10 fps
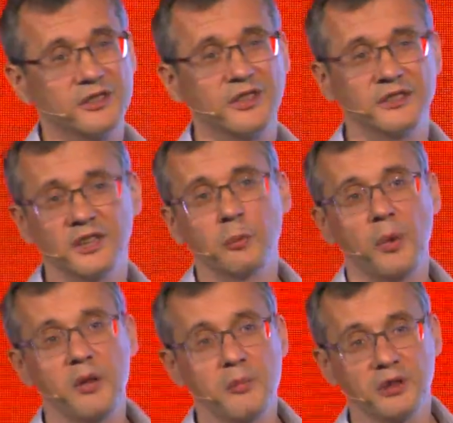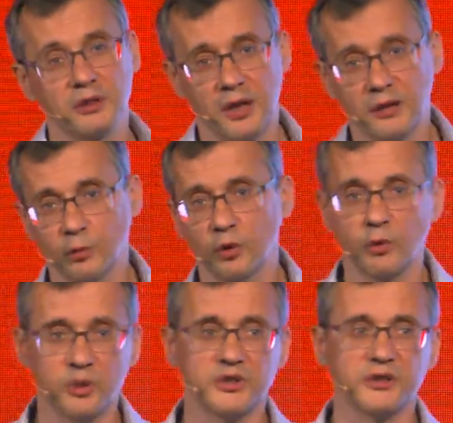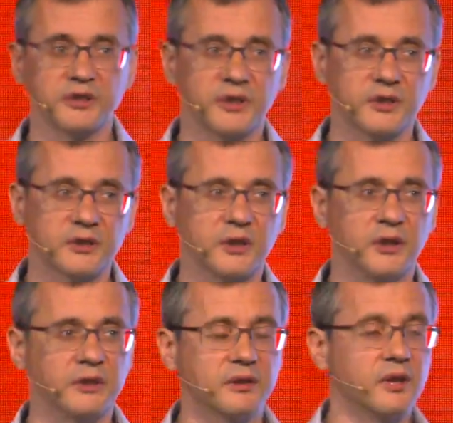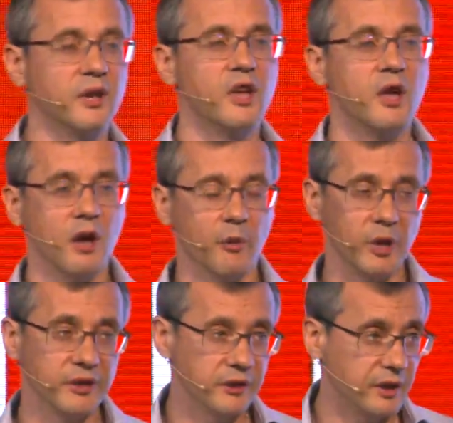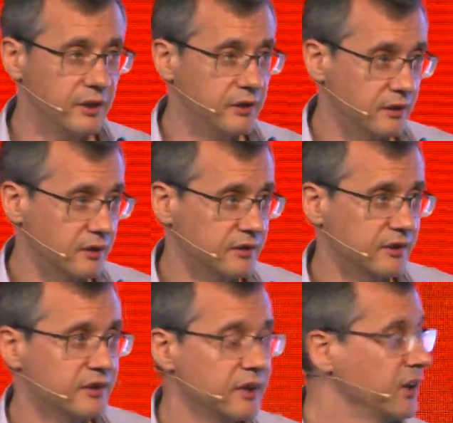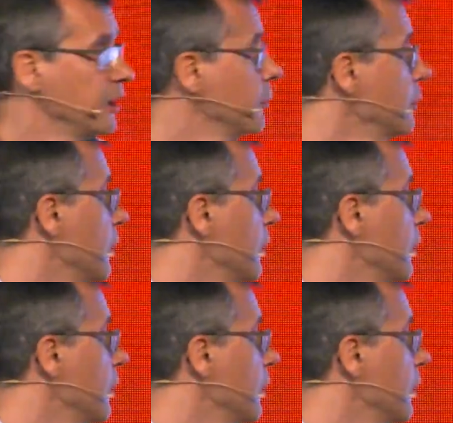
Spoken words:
the SIG payment network, which is SIG is maintaining. The scheme